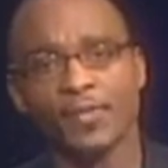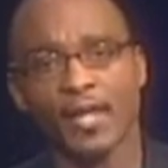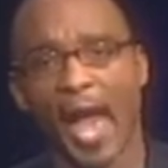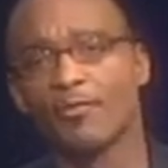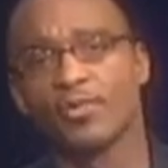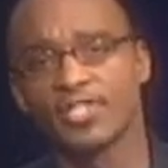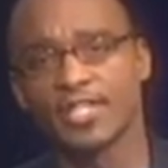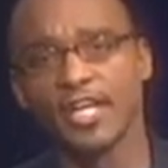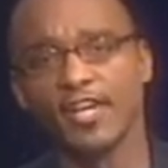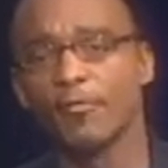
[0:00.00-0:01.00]
and
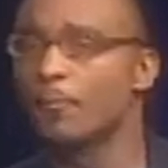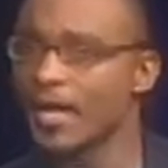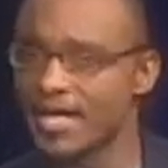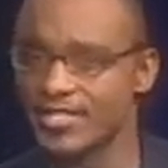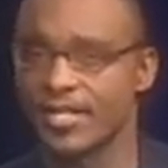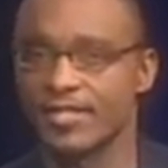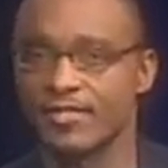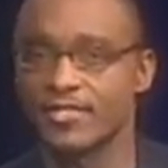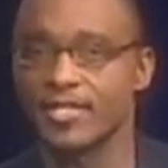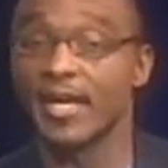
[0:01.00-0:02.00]
receive
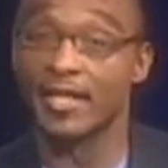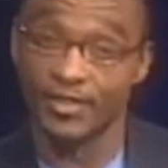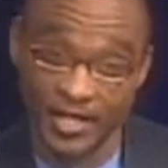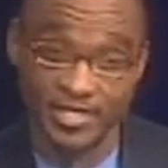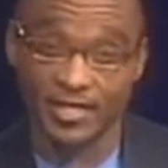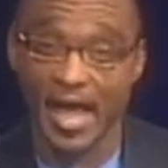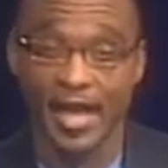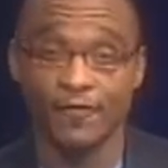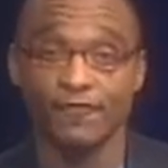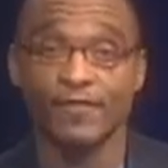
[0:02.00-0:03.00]
blessings in this
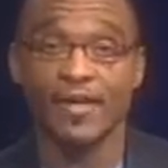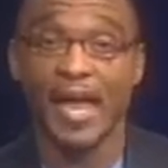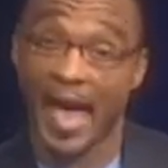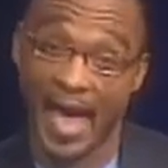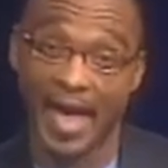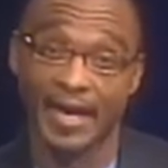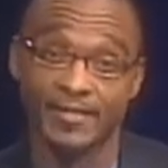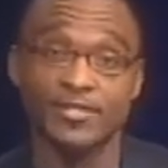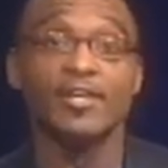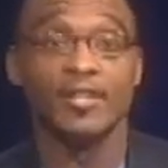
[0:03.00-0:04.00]
life
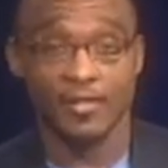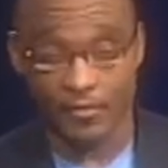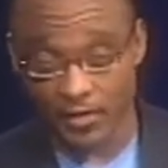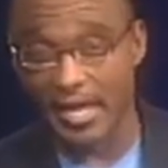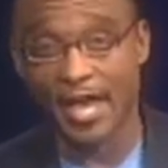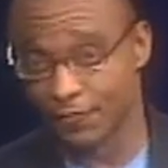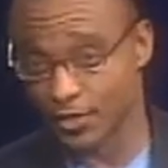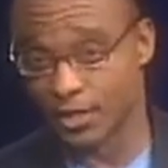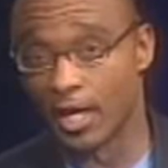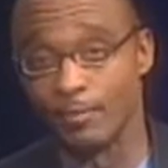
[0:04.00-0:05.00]
and the life to
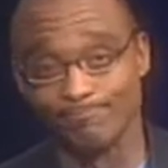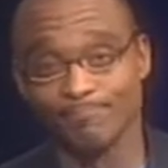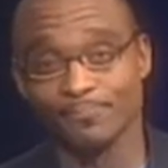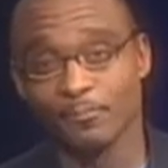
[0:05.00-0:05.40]
come.